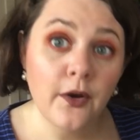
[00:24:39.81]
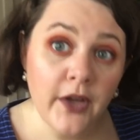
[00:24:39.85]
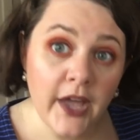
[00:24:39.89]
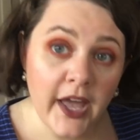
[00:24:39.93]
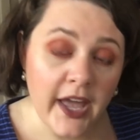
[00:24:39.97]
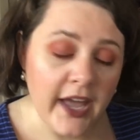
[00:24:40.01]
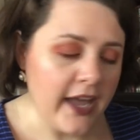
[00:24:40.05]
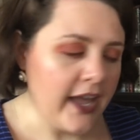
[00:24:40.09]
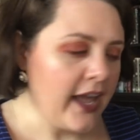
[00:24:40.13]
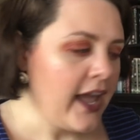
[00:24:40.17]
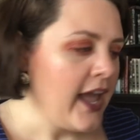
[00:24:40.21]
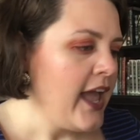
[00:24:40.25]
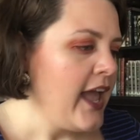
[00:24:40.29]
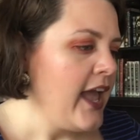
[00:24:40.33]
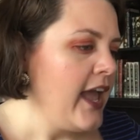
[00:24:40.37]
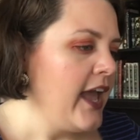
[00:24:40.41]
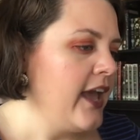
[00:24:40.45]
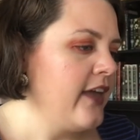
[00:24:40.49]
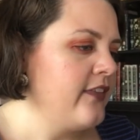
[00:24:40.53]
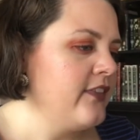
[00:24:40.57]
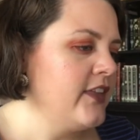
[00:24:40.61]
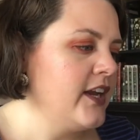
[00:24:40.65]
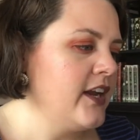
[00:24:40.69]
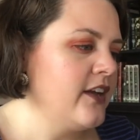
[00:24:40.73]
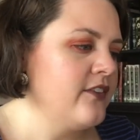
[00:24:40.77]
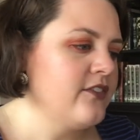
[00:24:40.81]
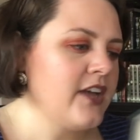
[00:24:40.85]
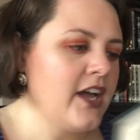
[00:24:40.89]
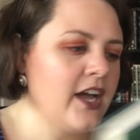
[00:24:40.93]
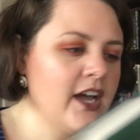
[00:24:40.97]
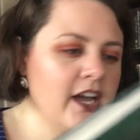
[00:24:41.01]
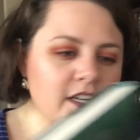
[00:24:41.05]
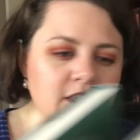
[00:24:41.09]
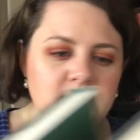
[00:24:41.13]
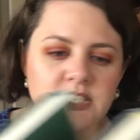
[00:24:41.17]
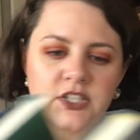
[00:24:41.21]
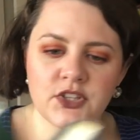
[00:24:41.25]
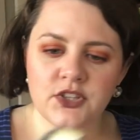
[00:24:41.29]
Okay, and then I've
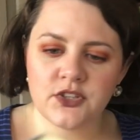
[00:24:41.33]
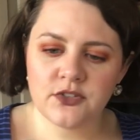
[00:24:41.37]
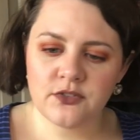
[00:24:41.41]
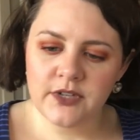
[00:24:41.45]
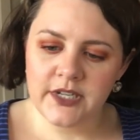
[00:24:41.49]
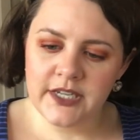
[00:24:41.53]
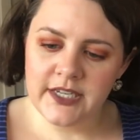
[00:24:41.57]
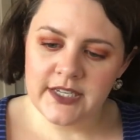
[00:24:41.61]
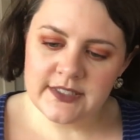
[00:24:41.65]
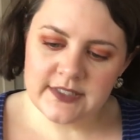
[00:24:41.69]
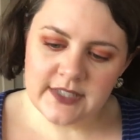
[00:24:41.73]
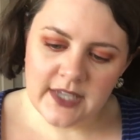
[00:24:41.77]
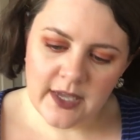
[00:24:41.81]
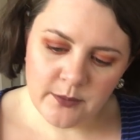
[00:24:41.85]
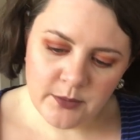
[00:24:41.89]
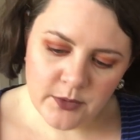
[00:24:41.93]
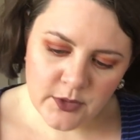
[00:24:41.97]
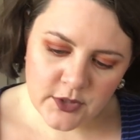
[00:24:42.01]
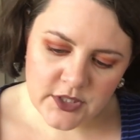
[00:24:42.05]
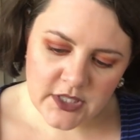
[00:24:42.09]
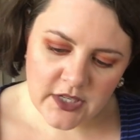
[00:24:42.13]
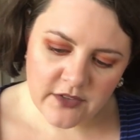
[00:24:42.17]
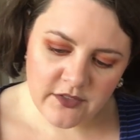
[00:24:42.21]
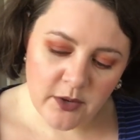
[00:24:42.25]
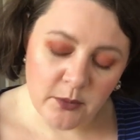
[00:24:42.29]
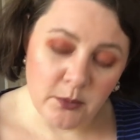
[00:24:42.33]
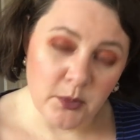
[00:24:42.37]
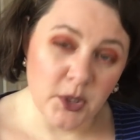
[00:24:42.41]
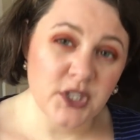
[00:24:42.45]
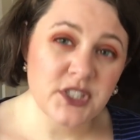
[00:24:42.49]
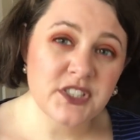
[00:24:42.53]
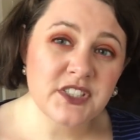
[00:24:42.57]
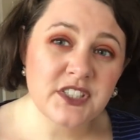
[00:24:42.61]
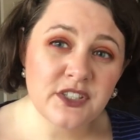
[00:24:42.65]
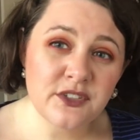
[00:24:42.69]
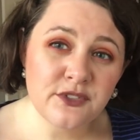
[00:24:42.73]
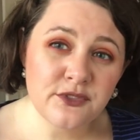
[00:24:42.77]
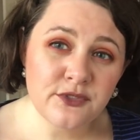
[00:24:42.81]
got three examples of
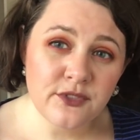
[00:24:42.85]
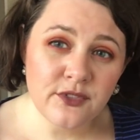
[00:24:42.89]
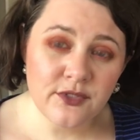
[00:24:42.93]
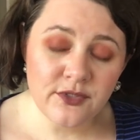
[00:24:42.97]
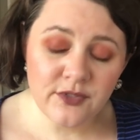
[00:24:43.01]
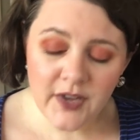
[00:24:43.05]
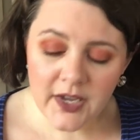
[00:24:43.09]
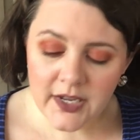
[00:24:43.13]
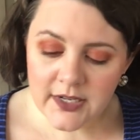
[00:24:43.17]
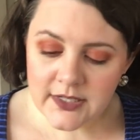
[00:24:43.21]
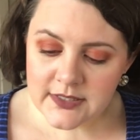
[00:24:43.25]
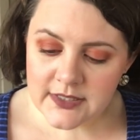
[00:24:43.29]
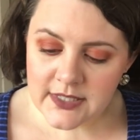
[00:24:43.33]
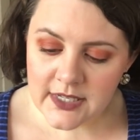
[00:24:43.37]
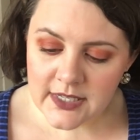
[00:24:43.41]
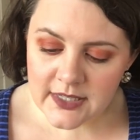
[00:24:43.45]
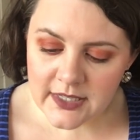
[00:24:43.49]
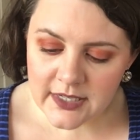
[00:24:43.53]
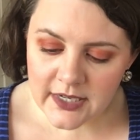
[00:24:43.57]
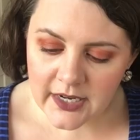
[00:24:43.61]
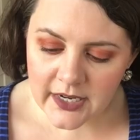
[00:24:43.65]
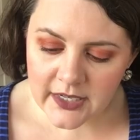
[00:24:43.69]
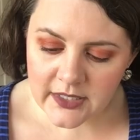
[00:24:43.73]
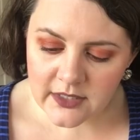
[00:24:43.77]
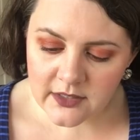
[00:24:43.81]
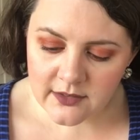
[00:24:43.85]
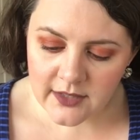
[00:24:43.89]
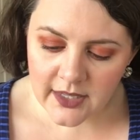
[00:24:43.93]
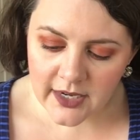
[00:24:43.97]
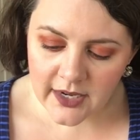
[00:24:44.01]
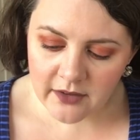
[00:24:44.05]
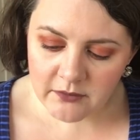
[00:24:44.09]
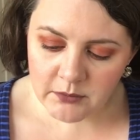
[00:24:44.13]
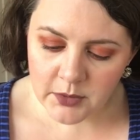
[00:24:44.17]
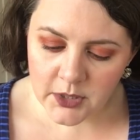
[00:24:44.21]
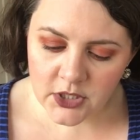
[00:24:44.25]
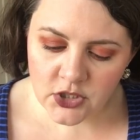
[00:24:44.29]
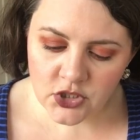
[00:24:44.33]
immersive fantasy that I that
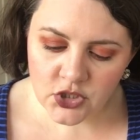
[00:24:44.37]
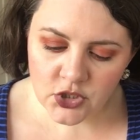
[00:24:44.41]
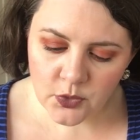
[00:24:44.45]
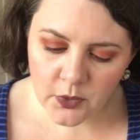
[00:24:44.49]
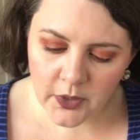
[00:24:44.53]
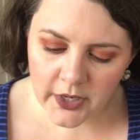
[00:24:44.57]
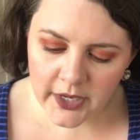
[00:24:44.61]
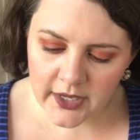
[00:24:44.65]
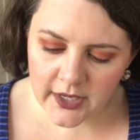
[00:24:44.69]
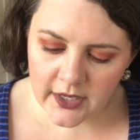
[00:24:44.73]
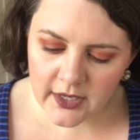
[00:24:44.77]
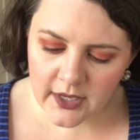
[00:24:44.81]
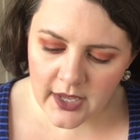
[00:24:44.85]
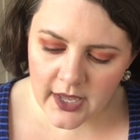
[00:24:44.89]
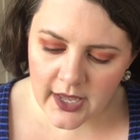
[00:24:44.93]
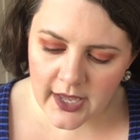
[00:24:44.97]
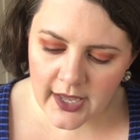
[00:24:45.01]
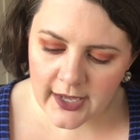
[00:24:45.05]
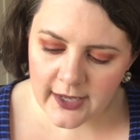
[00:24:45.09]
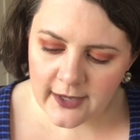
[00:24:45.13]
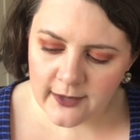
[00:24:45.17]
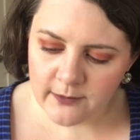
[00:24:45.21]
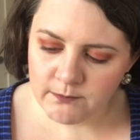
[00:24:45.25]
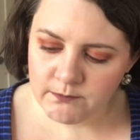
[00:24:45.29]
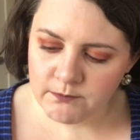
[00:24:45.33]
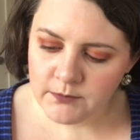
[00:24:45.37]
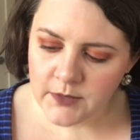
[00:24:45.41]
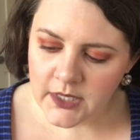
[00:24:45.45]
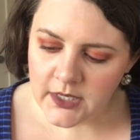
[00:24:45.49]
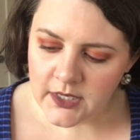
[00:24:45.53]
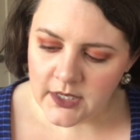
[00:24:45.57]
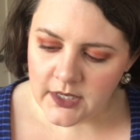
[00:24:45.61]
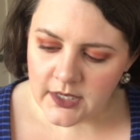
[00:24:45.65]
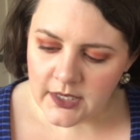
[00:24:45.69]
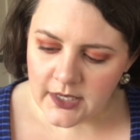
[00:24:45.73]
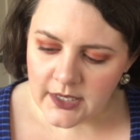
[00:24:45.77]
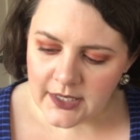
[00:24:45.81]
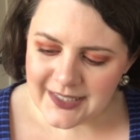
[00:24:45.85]
I've been enjoying. Um,
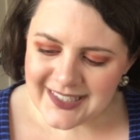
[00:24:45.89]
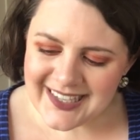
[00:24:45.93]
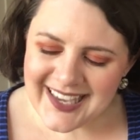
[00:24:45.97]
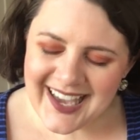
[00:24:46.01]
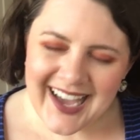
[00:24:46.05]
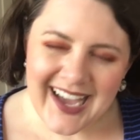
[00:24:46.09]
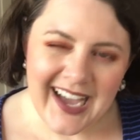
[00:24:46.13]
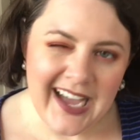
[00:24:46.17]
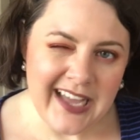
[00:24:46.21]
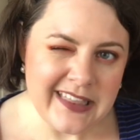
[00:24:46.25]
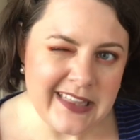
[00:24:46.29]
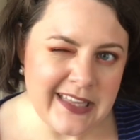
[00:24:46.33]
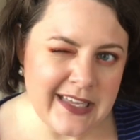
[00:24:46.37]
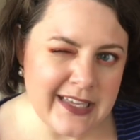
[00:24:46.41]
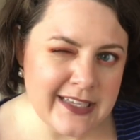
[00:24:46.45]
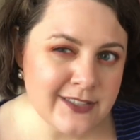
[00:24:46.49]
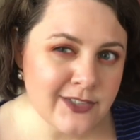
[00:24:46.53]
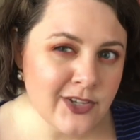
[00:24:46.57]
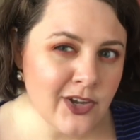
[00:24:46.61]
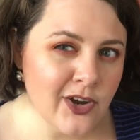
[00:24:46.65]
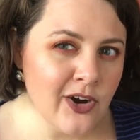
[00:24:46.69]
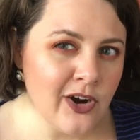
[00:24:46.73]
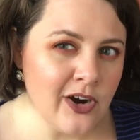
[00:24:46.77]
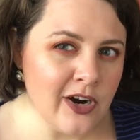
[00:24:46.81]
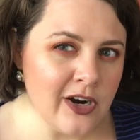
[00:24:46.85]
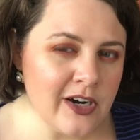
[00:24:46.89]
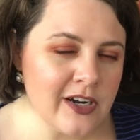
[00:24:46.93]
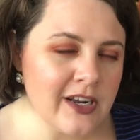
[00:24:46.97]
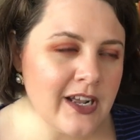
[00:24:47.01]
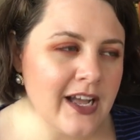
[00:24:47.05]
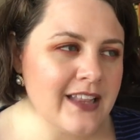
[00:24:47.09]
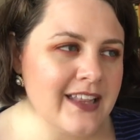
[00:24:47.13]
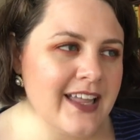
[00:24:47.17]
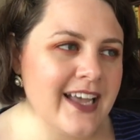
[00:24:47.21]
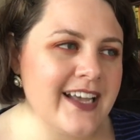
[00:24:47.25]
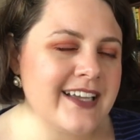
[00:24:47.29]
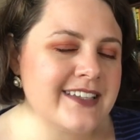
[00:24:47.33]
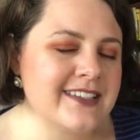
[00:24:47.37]
yeah, I think it's hard.
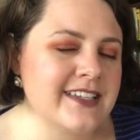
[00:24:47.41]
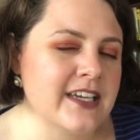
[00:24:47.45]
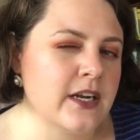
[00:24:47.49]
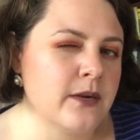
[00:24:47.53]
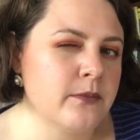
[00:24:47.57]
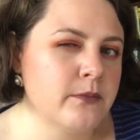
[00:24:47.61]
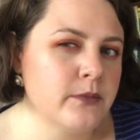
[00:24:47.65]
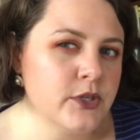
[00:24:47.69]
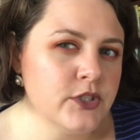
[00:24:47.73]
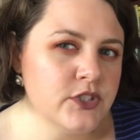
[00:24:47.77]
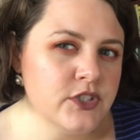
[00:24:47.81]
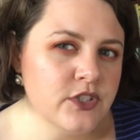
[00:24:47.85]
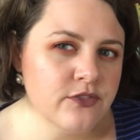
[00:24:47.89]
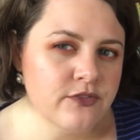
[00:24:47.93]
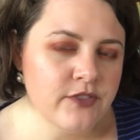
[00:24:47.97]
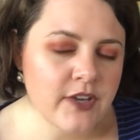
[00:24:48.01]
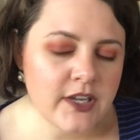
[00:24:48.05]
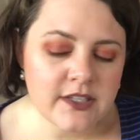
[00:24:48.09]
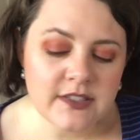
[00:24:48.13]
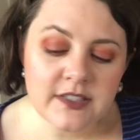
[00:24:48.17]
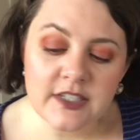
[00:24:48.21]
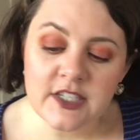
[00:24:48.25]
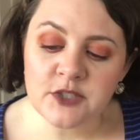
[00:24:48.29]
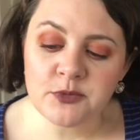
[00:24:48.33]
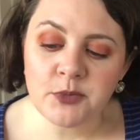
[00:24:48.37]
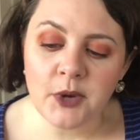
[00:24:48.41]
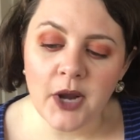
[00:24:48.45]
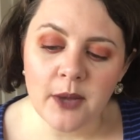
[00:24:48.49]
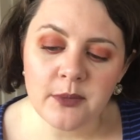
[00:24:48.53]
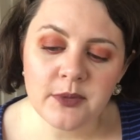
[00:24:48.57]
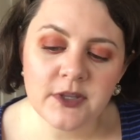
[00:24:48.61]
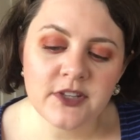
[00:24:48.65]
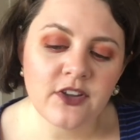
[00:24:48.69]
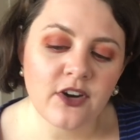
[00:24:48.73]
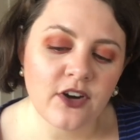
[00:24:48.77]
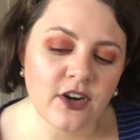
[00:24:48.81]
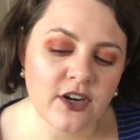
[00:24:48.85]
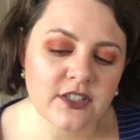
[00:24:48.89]
Like I said, immersive fantasy is
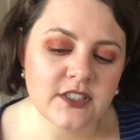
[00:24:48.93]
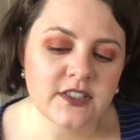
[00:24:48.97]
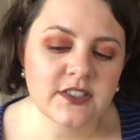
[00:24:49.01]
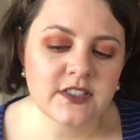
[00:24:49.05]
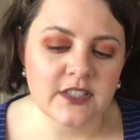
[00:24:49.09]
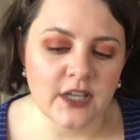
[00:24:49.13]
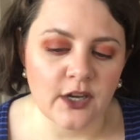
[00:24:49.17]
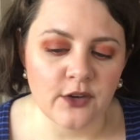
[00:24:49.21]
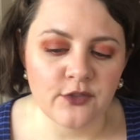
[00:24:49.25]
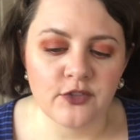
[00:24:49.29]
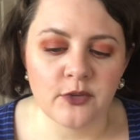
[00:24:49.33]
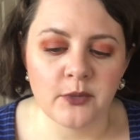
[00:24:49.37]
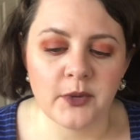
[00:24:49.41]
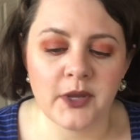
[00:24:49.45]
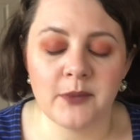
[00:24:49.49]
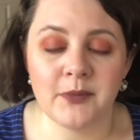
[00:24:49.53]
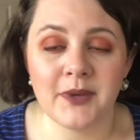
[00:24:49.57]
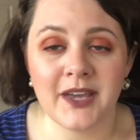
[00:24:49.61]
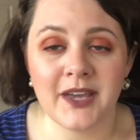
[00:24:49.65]
probably the hardest sell for me